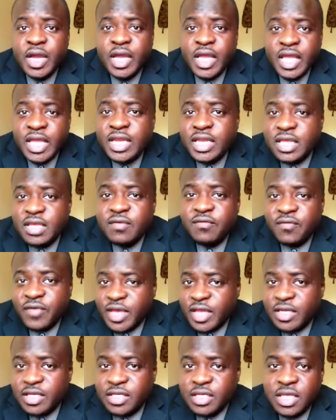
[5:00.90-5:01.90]
in the
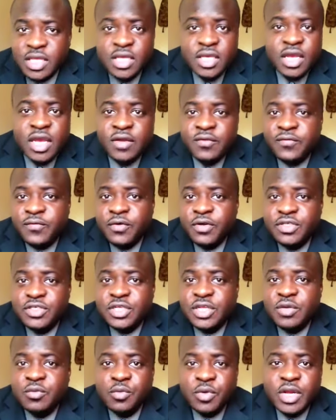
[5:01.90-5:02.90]
event the
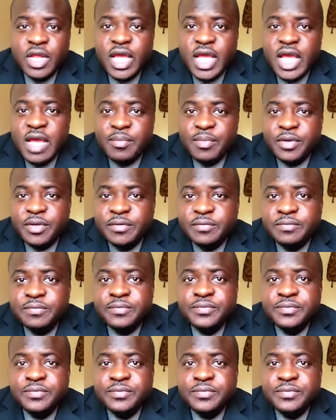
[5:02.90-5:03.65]
unfortunate were to happen.